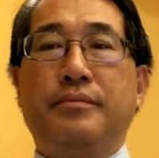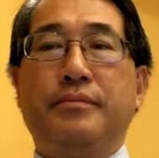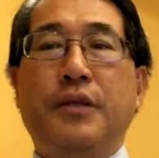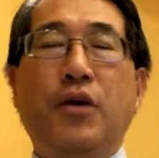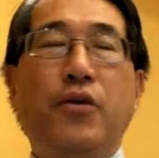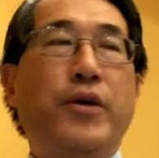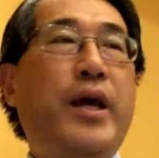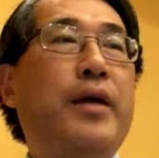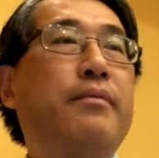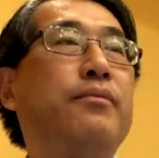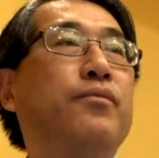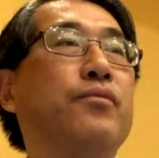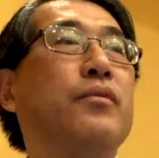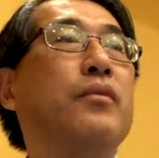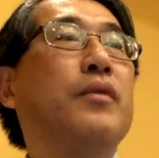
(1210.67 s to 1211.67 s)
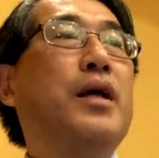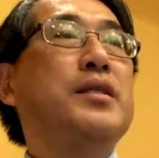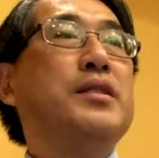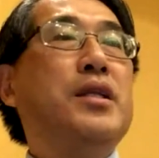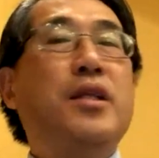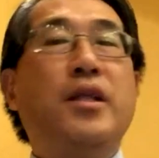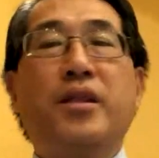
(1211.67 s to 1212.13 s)
Okay, I see
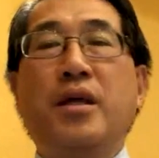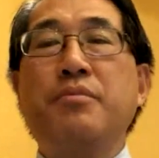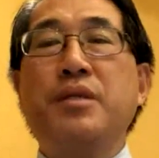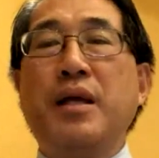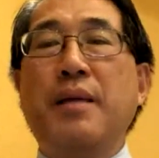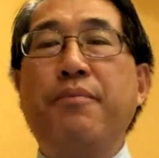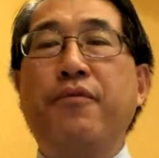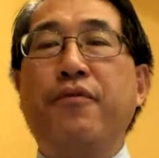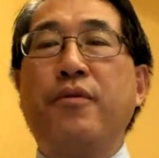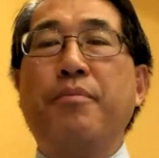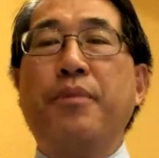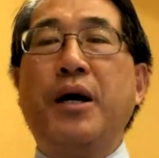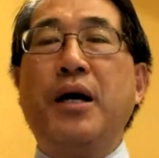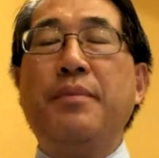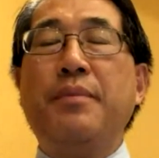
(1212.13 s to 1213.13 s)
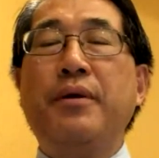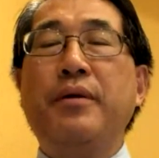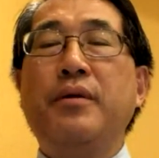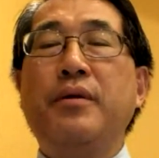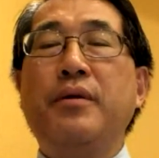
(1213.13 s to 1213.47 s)
the thumbs up from Bob.